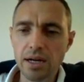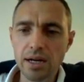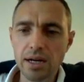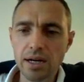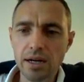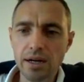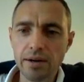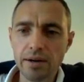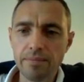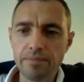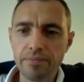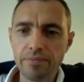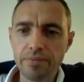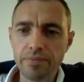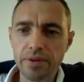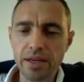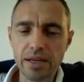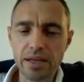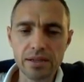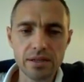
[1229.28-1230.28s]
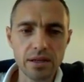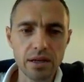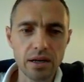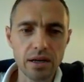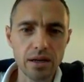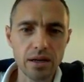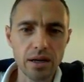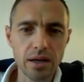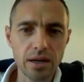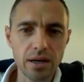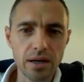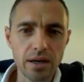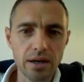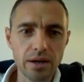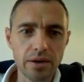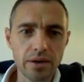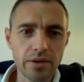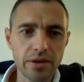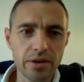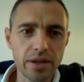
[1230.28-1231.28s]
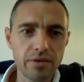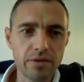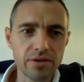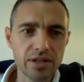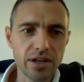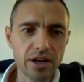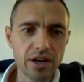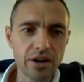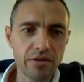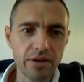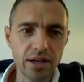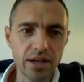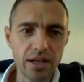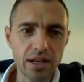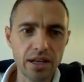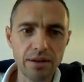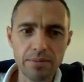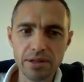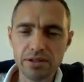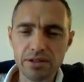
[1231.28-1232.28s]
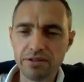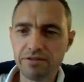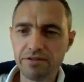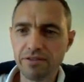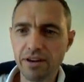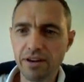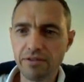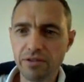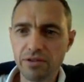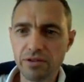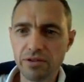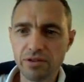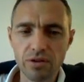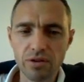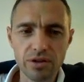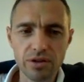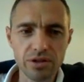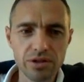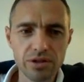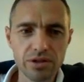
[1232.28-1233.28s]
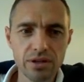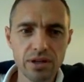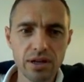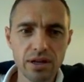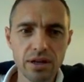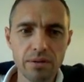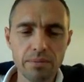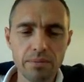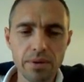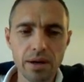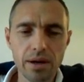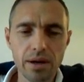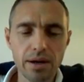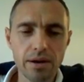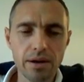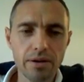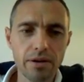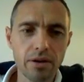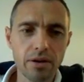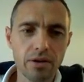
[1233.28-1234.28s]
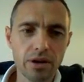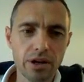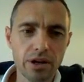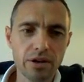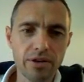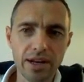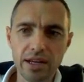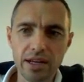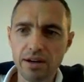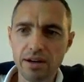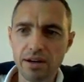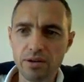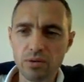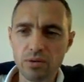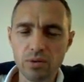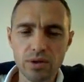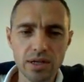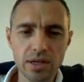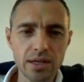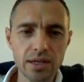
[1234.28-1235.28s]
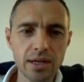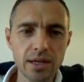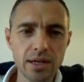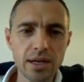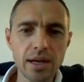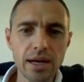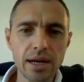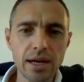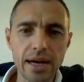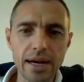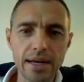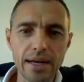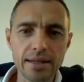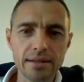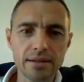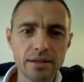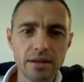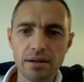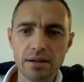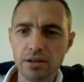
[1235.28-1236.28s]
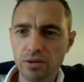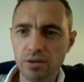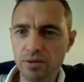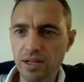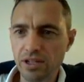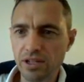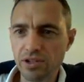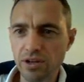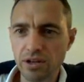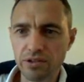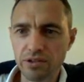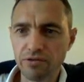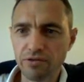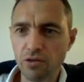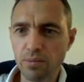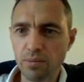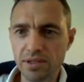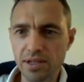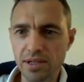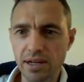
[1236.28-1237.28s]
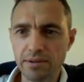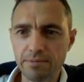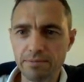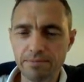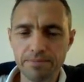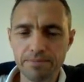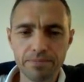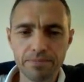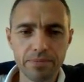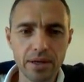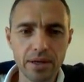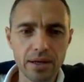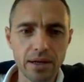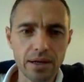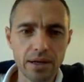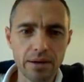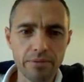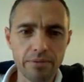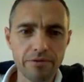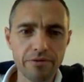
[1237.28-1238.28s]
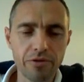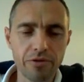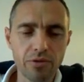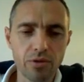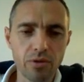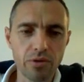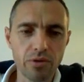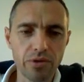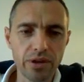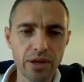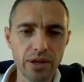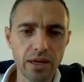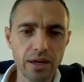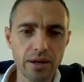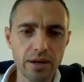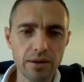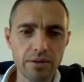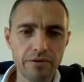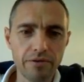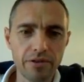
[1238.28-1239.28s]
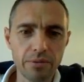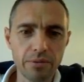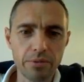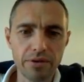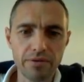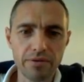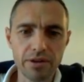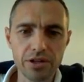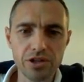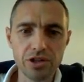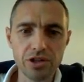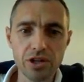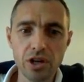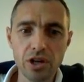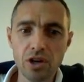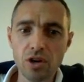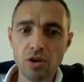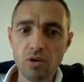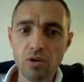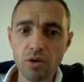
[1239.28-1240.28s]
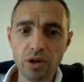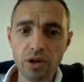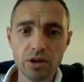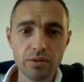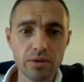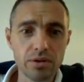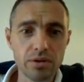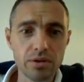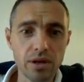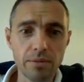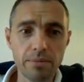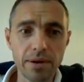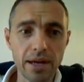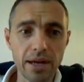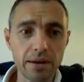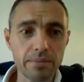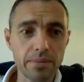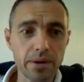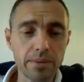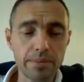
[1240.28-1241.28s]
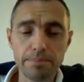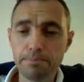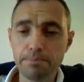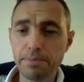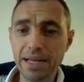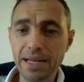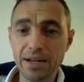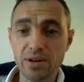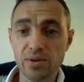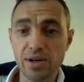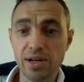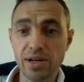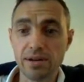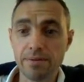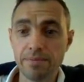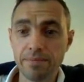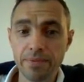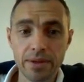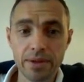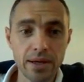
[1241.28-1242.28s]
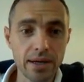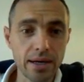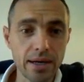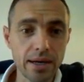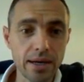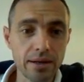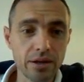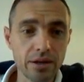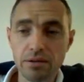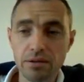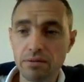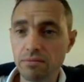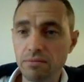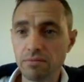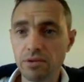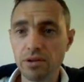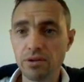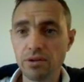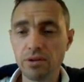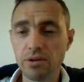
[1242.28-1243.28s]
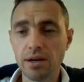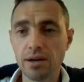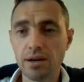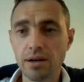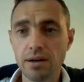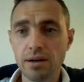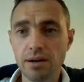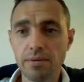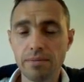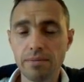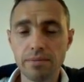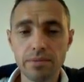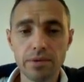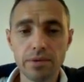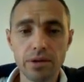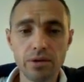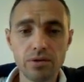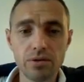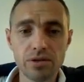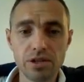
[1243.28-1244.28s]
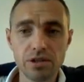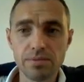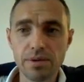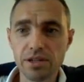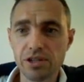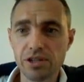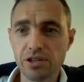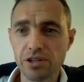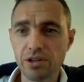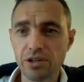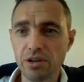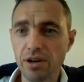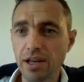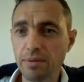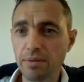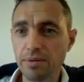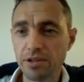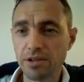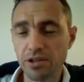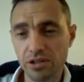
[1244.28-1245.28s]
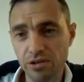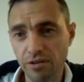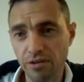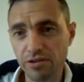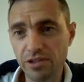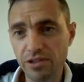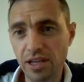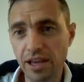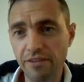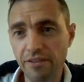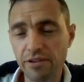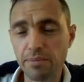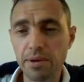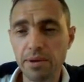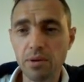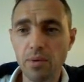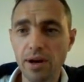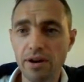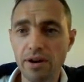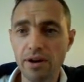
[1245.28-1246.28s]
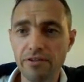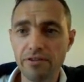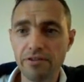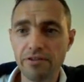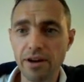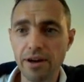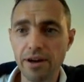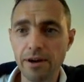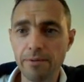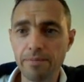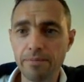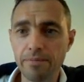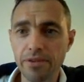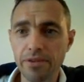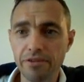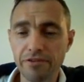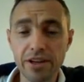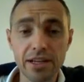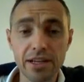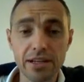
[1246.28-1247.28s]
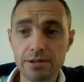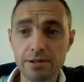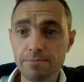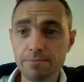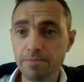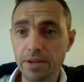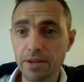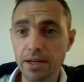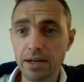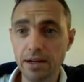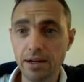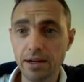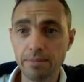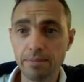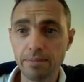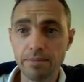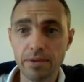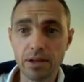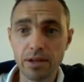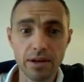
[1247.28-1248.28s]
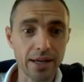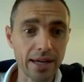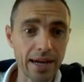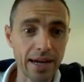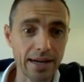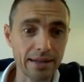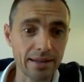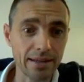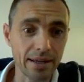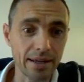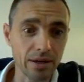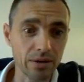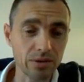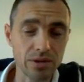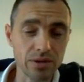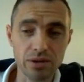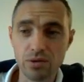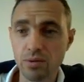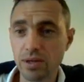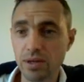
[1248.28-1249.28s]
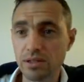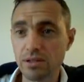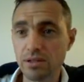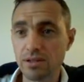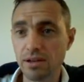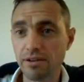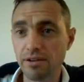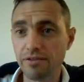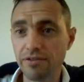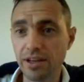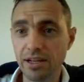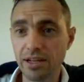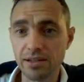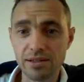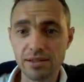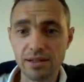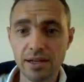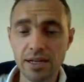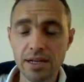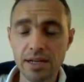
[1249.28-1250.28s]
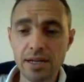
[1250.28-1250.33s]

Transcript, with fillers: Um, there's uh, there is currently a limit of five hundred dollars uh, on a credit card order, and uh, you'll get charged four percent um, for the uh, for the privilege, or you could uh, pay it by Bitcoin, and you can um, use as much as you like, but just obviously have to be aware of um, fees. Um, like anything else, there's always uh, fees.